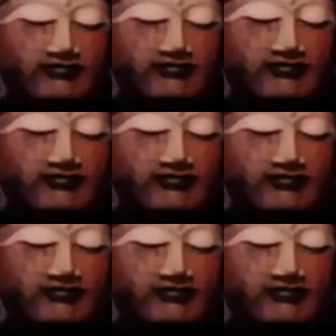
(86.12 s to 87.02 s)

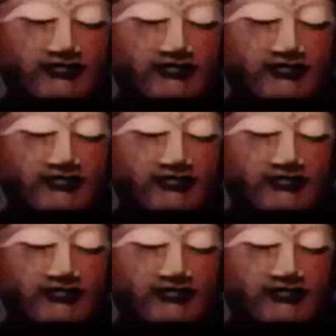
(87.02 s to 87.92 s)

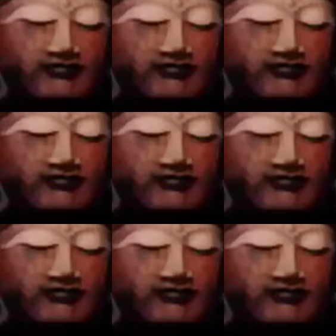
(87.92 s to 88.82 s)

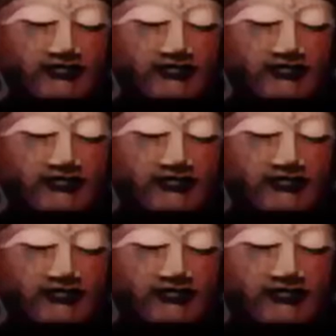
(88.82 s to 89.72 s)

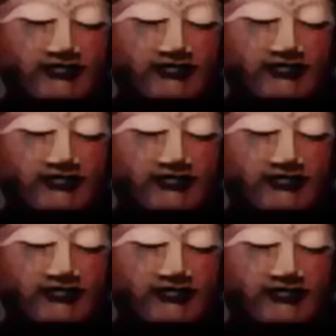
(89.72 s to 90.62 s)

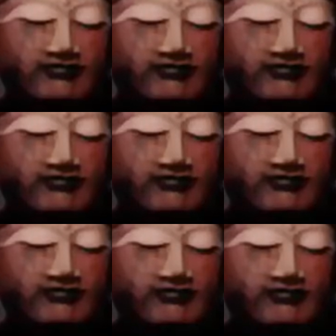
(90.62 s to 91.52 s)

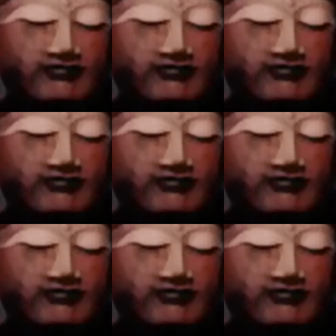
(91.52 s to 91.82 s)
No words are spoken by the person on screen.